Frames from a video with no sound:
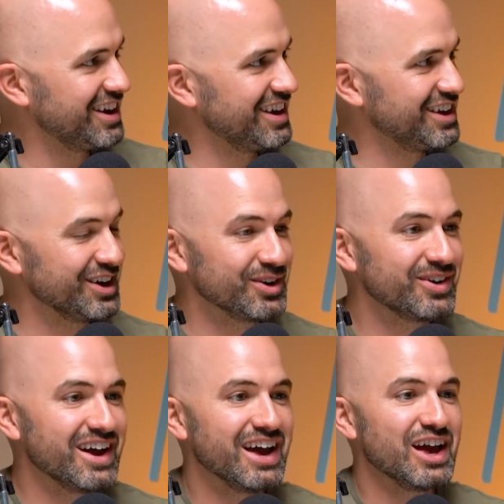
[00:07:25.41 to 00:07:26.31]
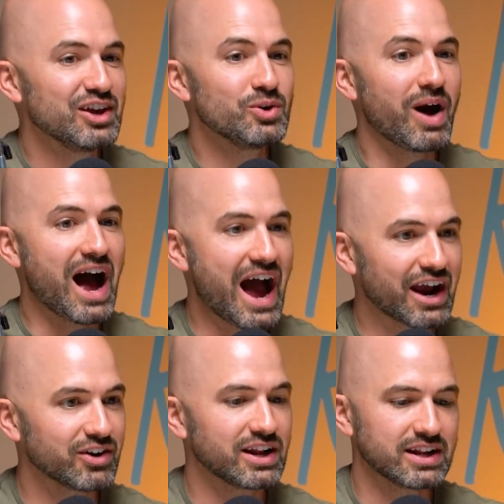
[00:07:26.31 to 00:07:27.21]
you
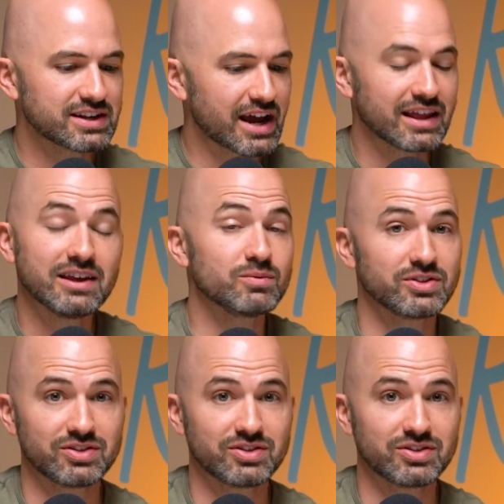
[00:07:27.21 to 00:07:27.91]
hired an entire, and